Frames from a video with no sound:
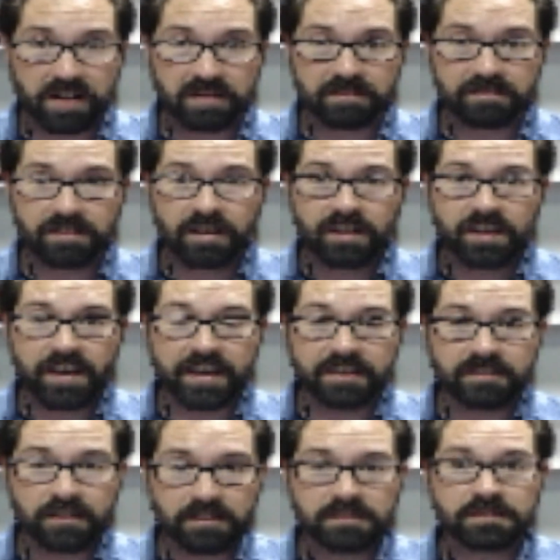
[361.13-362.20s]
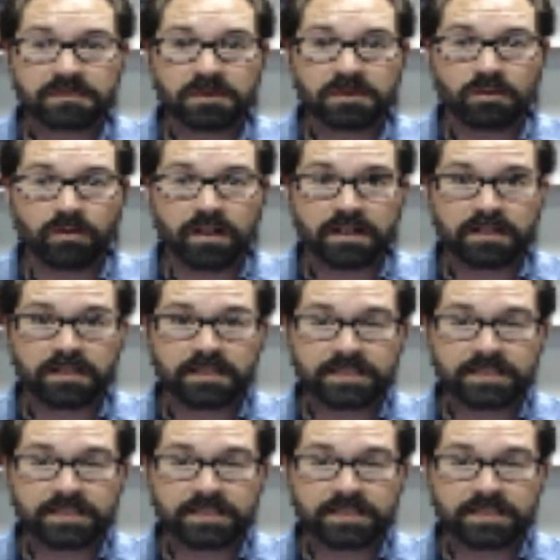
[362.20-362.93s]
this man and to listen